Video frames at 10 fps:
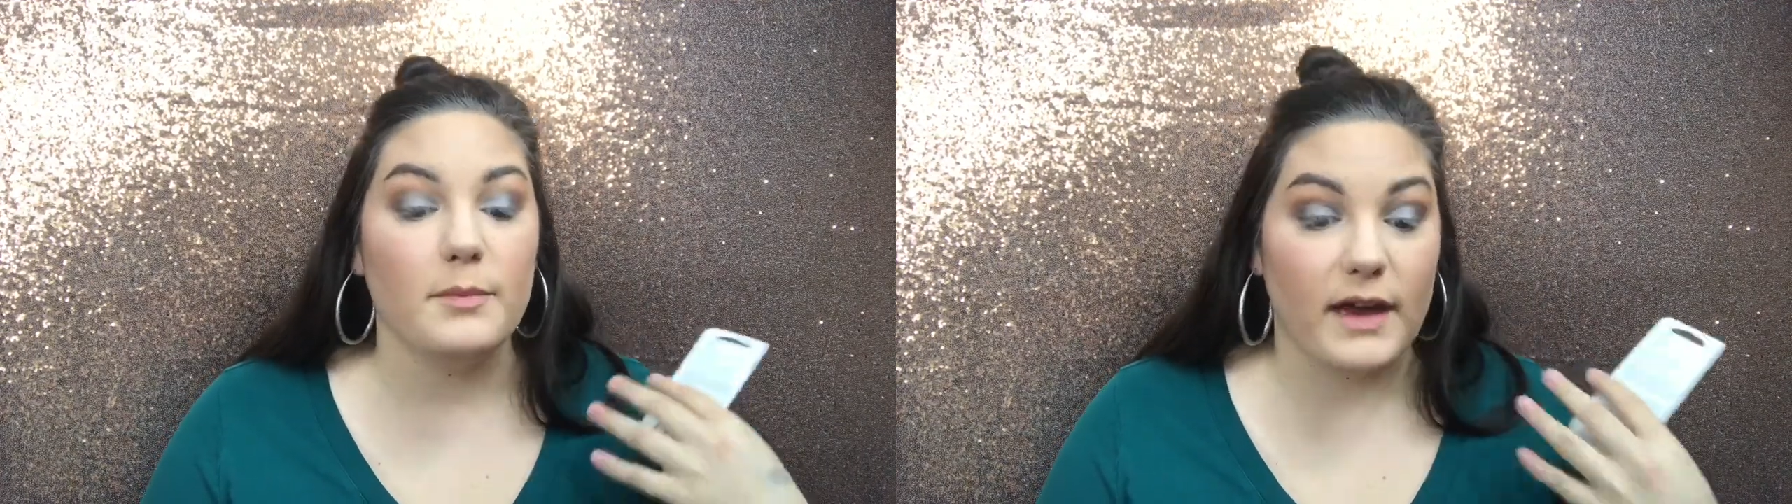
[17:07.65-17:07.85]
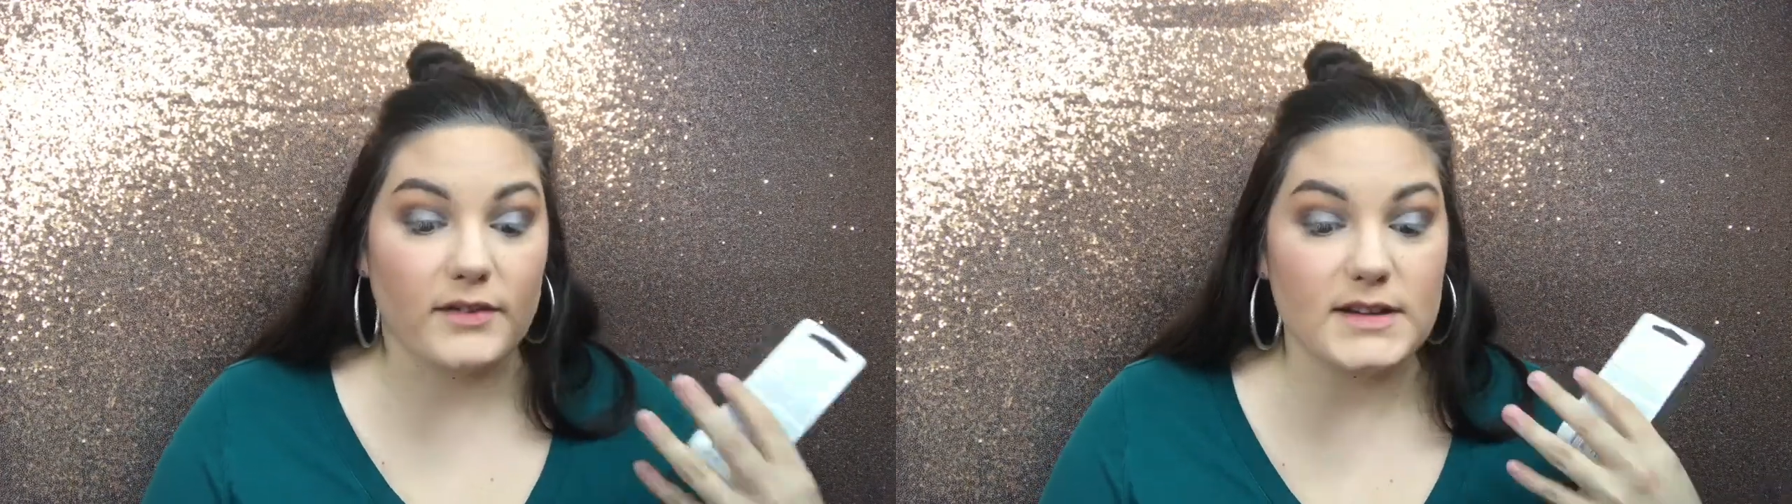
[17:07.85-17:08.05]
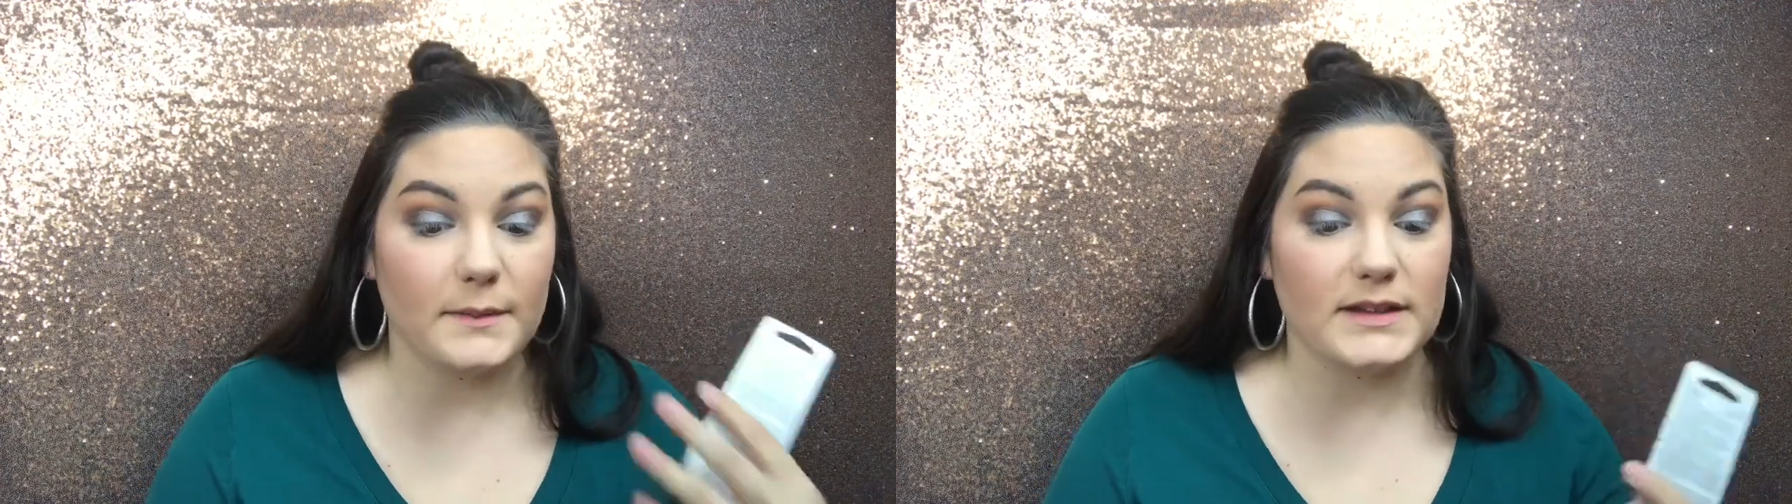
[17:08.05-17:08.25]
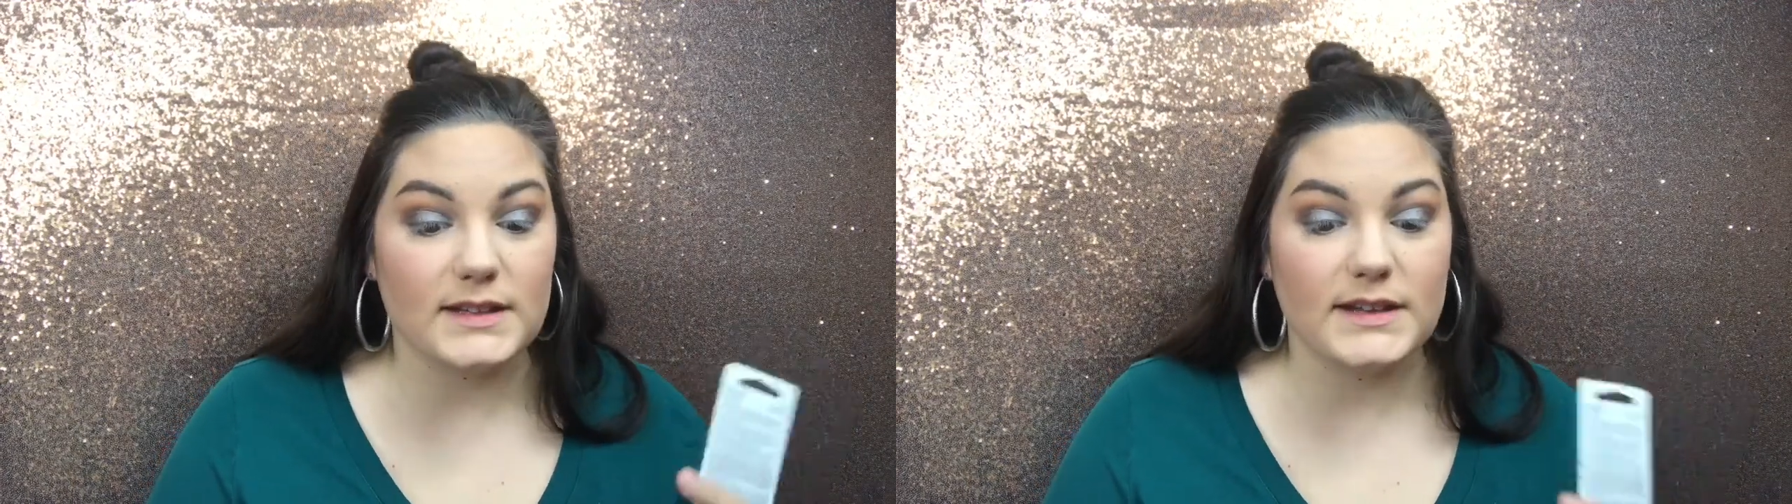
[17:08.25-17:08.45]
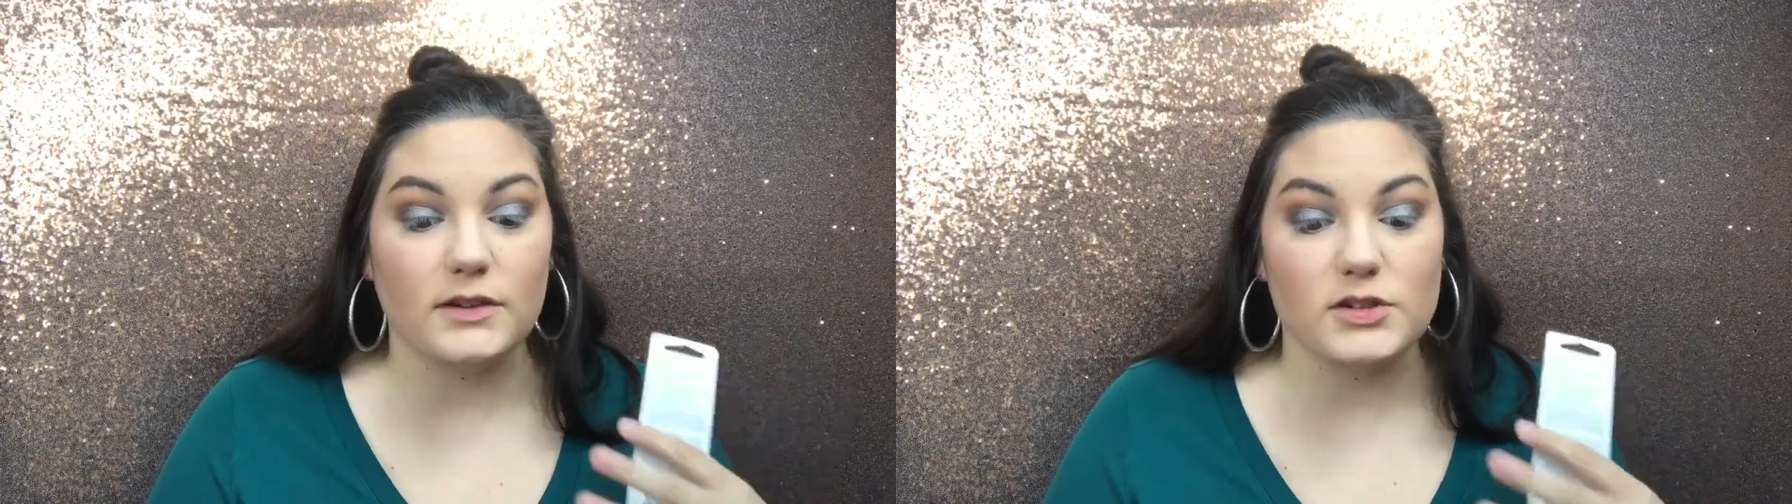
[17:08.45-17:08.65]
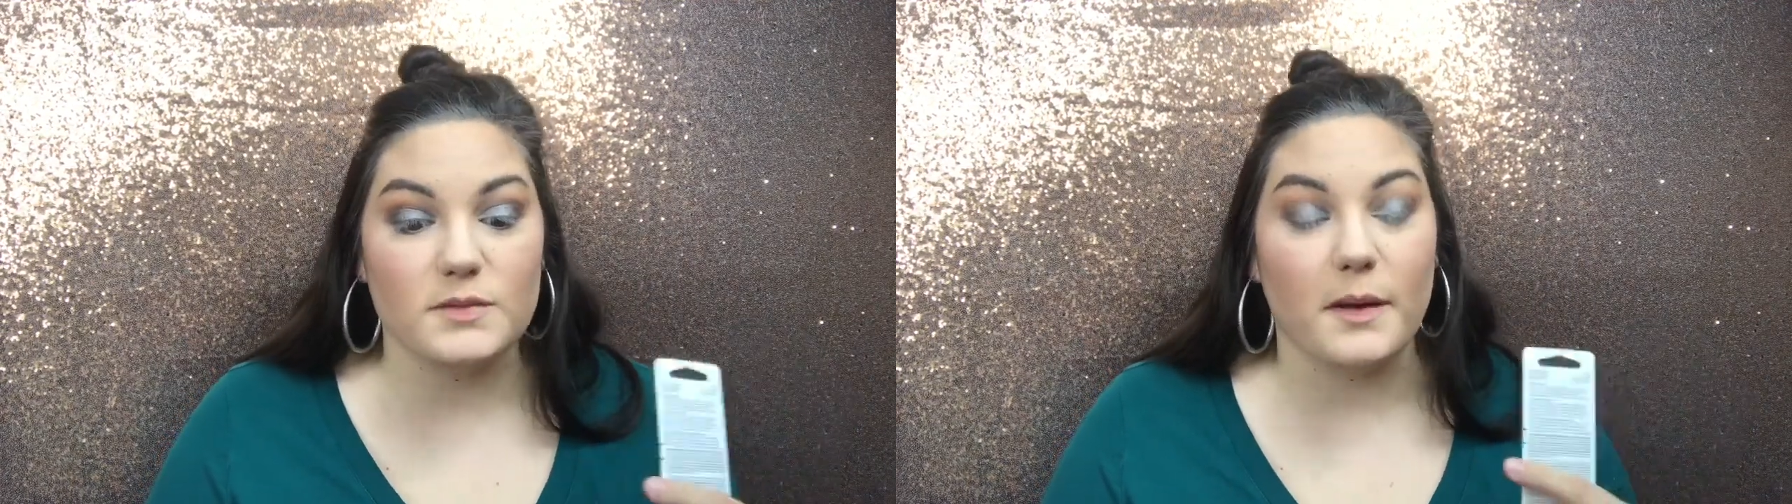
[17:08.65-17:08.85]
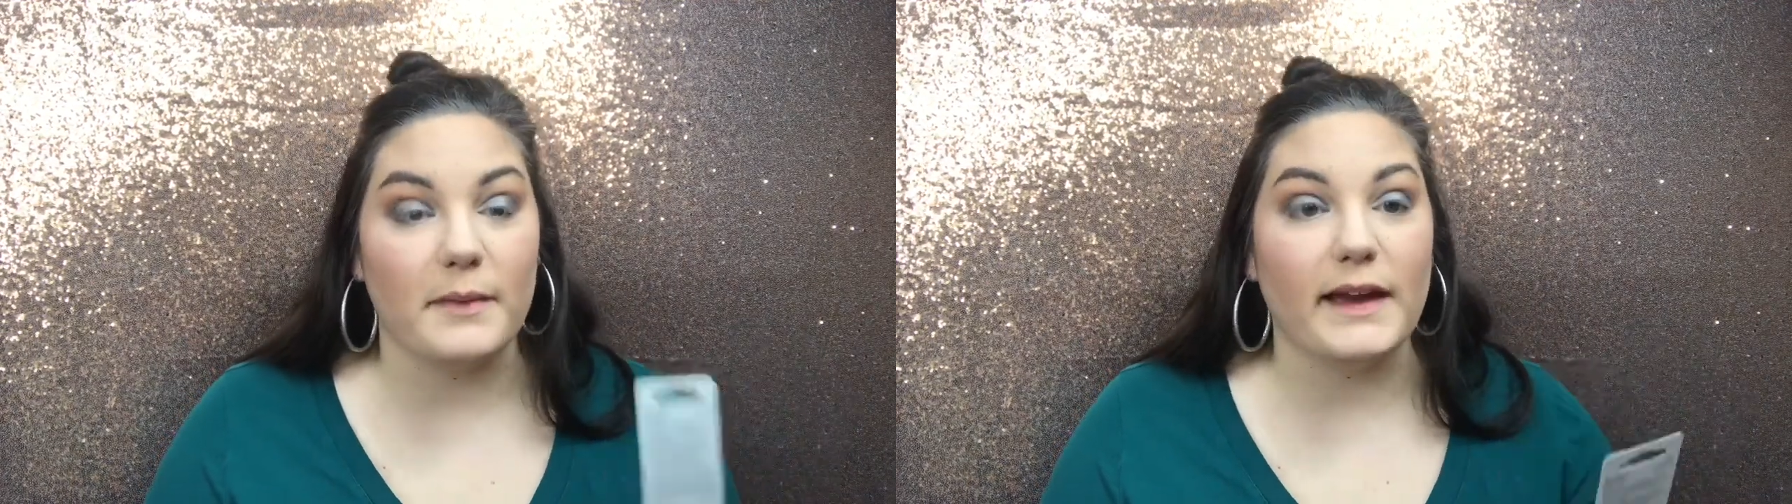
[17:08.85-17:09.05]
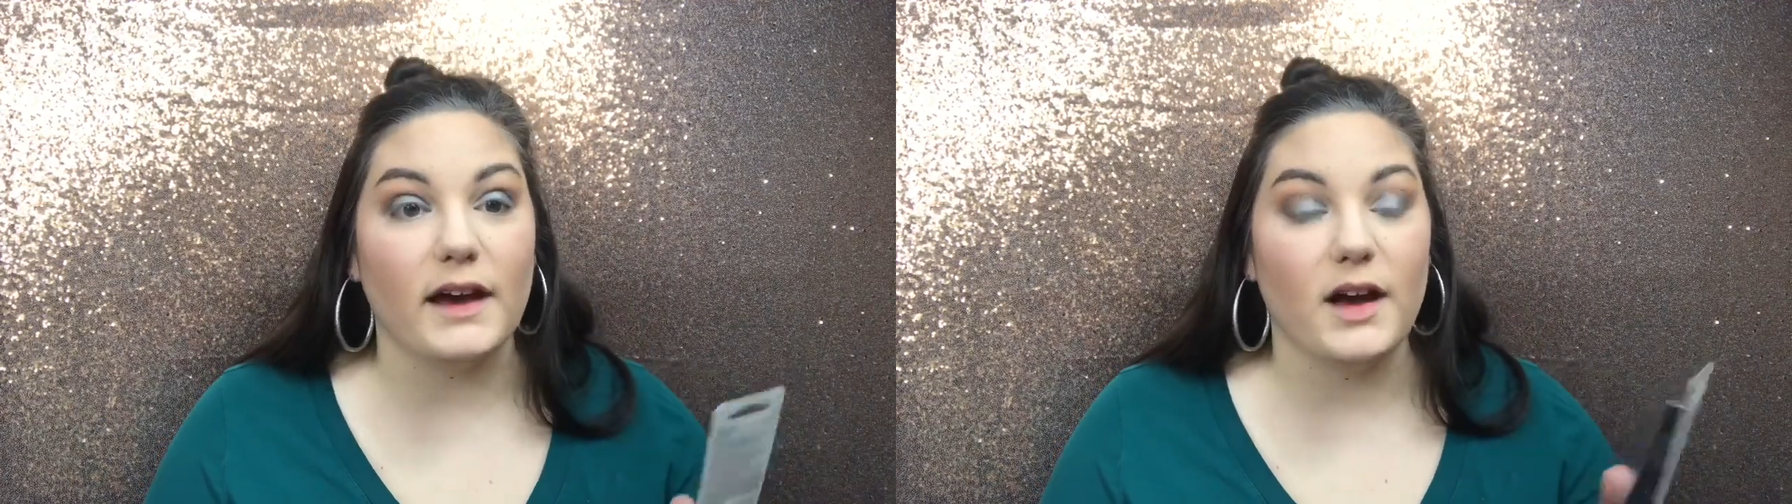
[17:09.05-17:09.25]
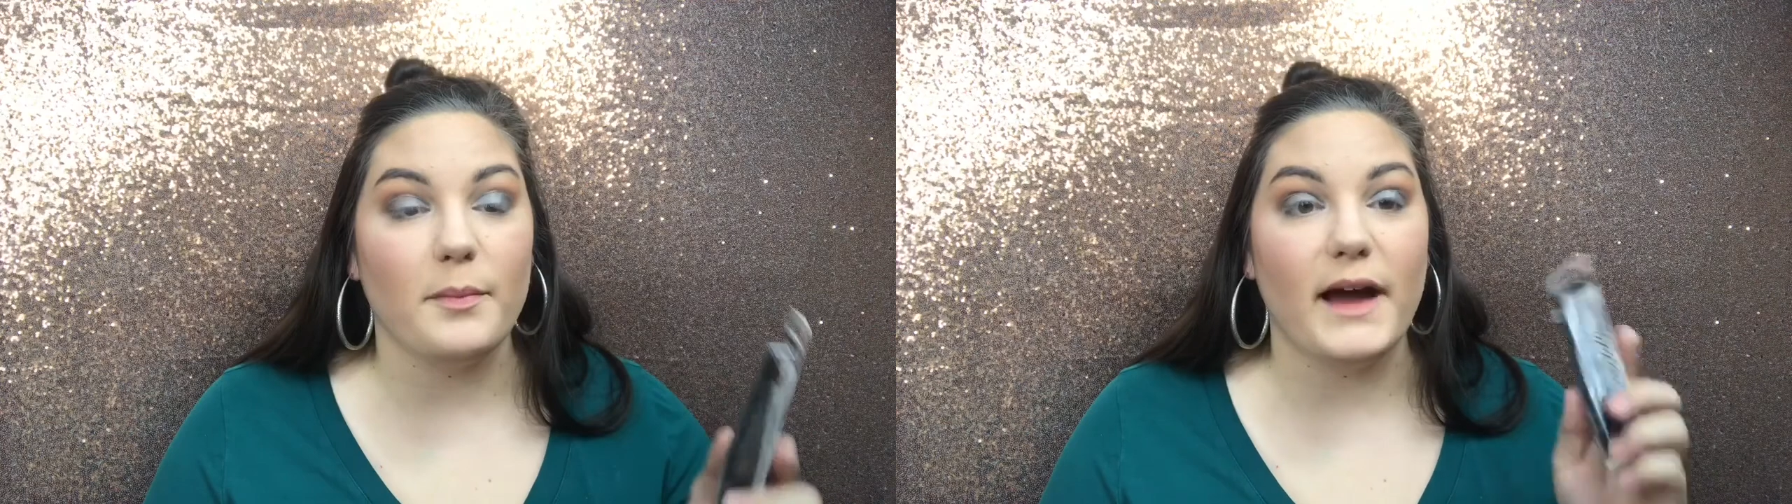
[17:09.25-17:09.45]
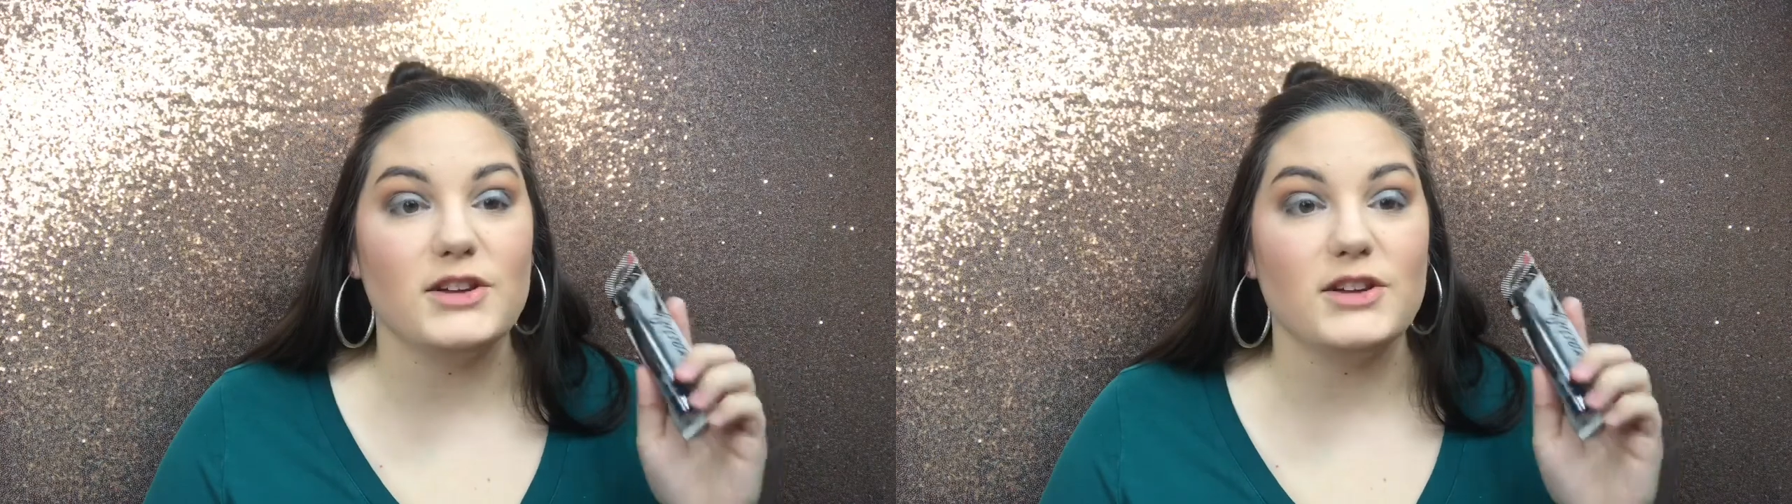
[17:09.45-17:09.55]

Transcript: but every time I sit down and do my makeup,